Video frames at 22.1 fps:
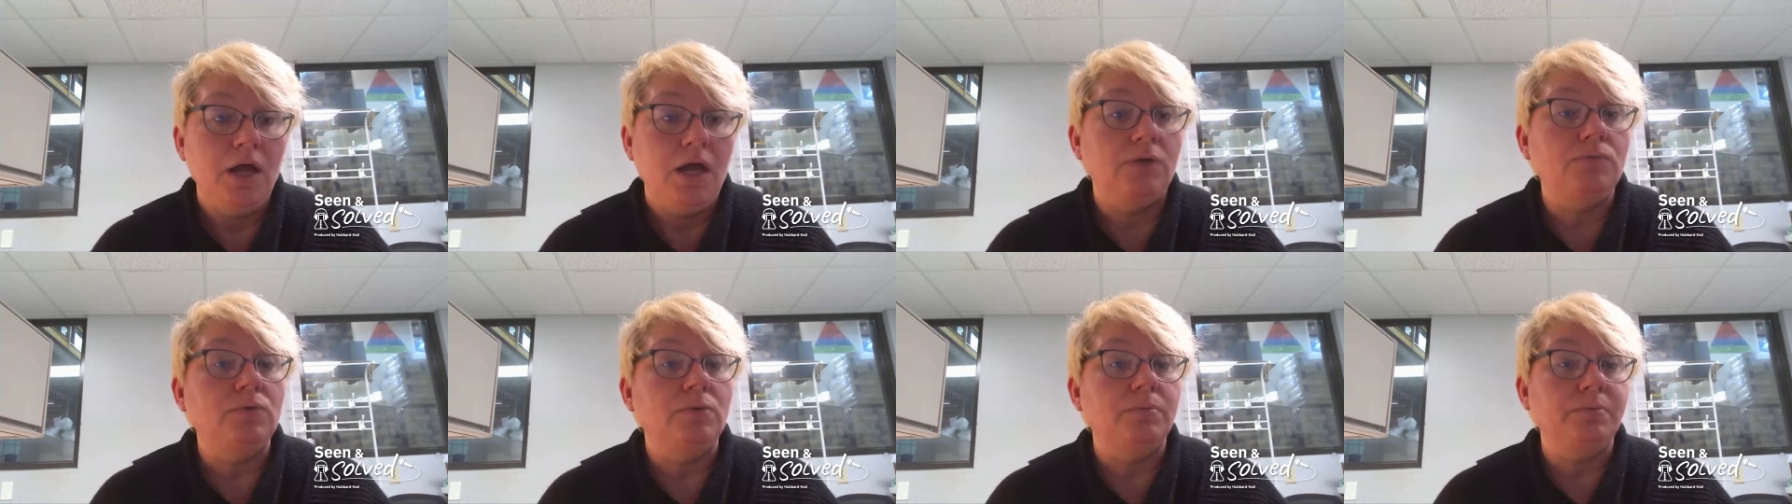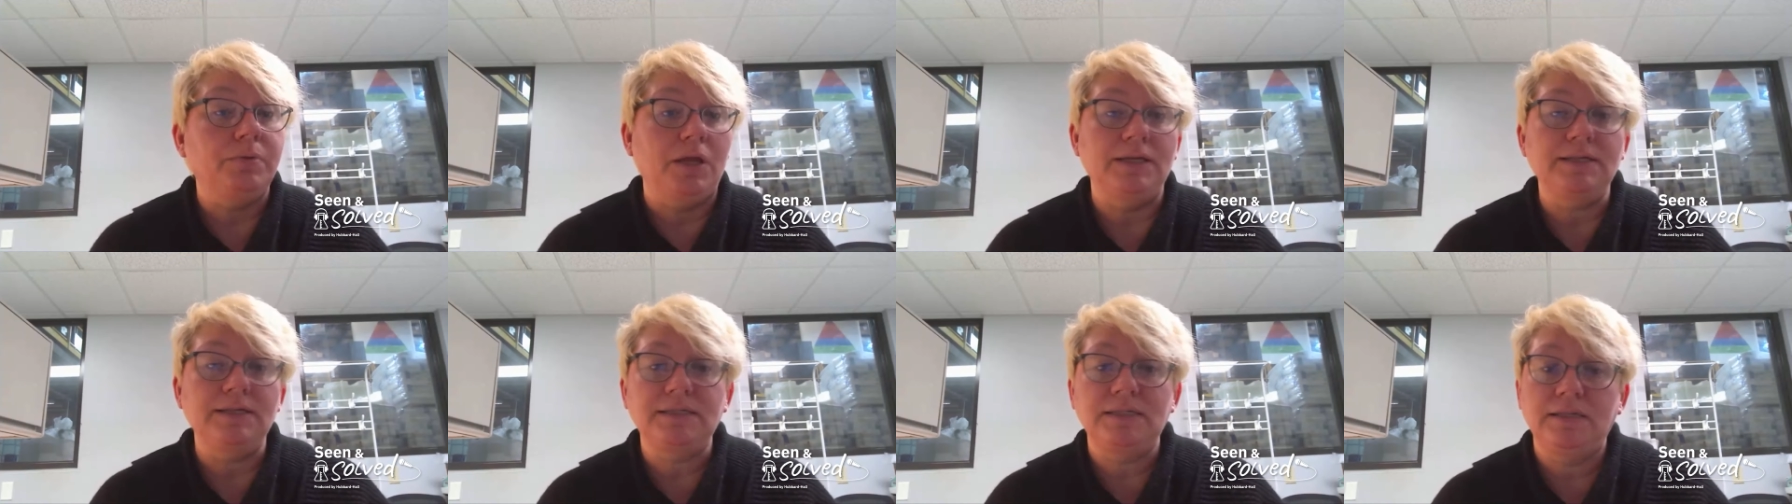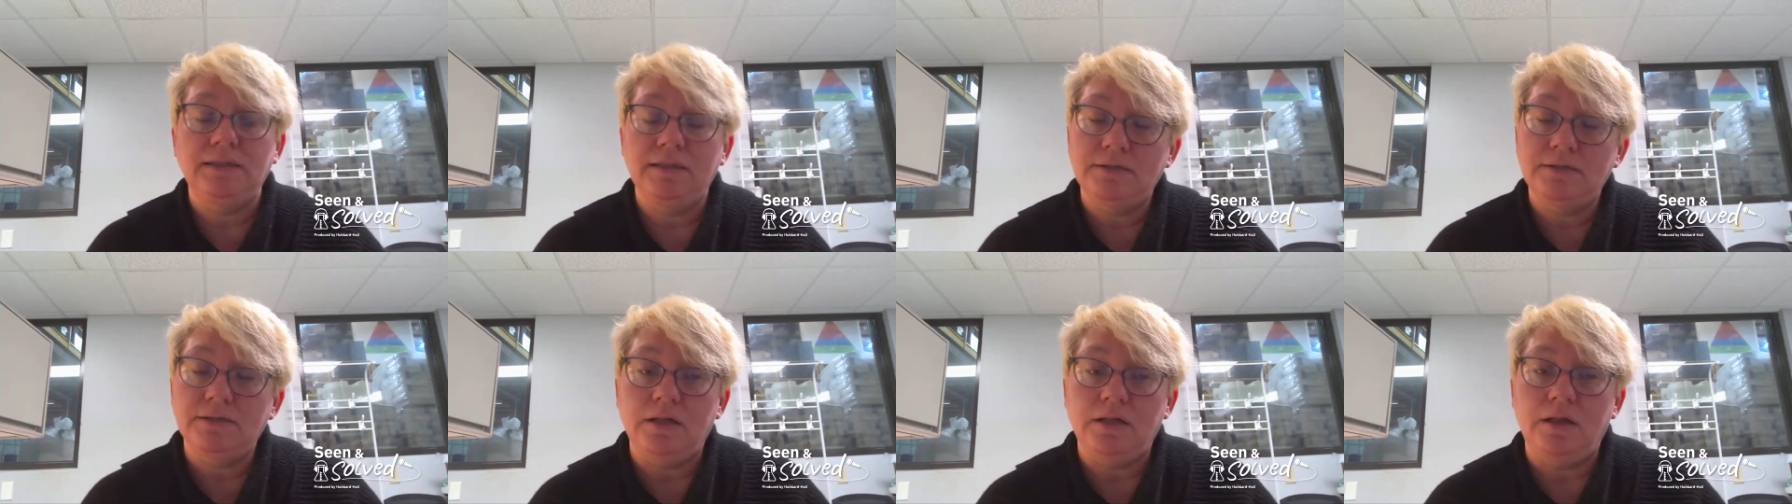and replacing
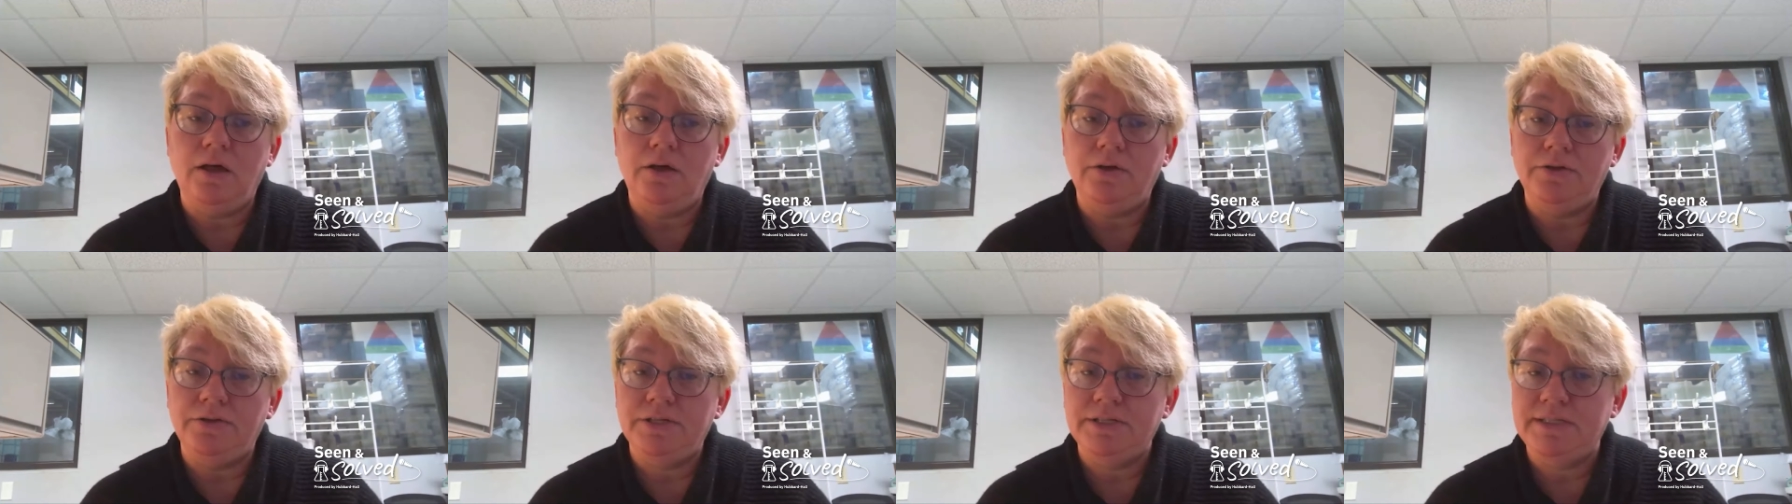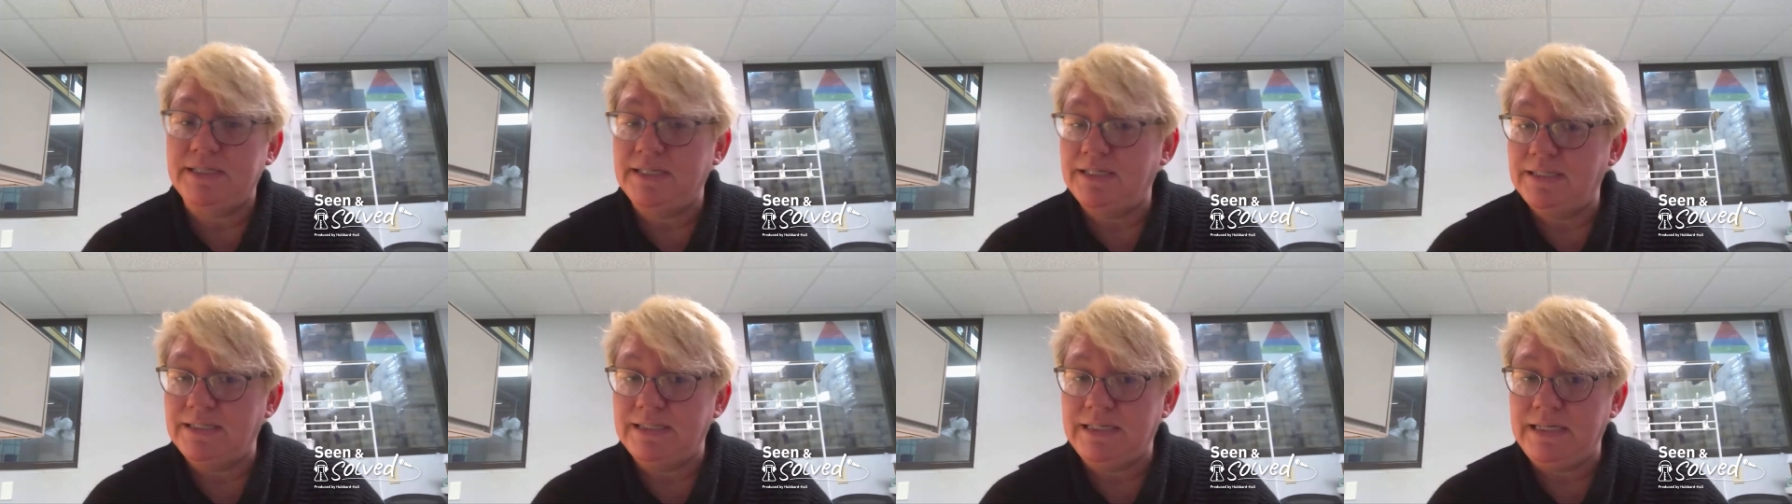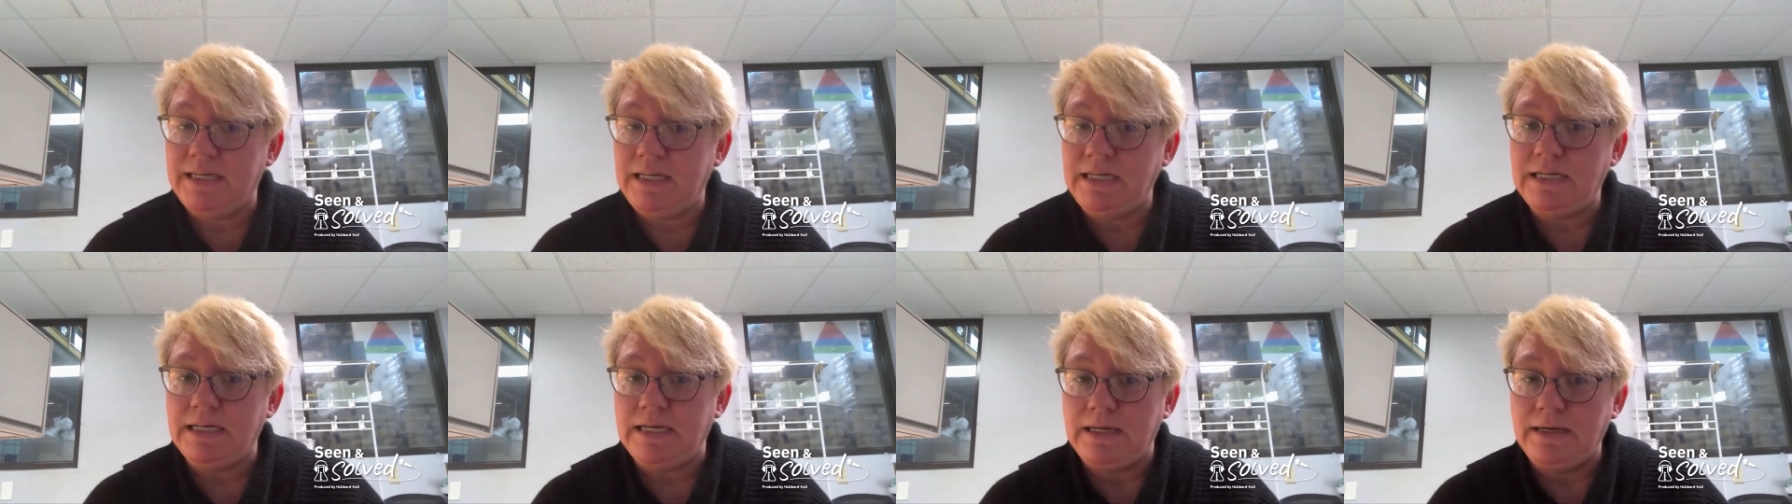those cloths as
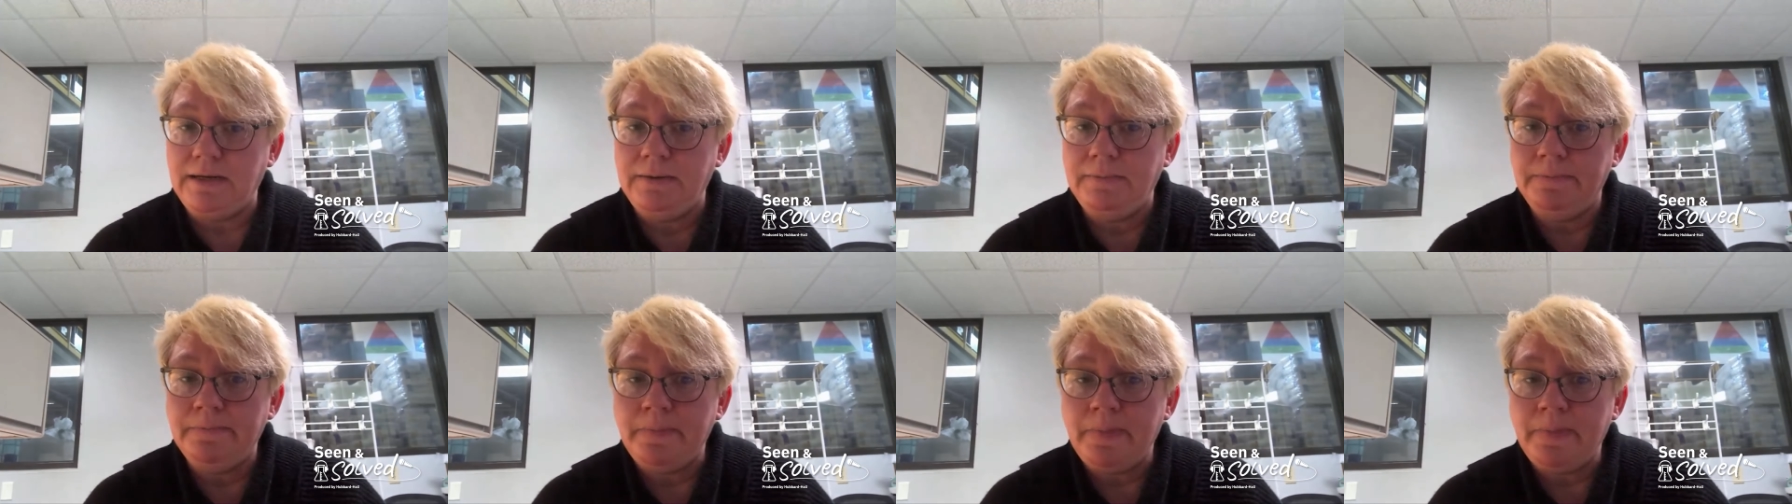needed.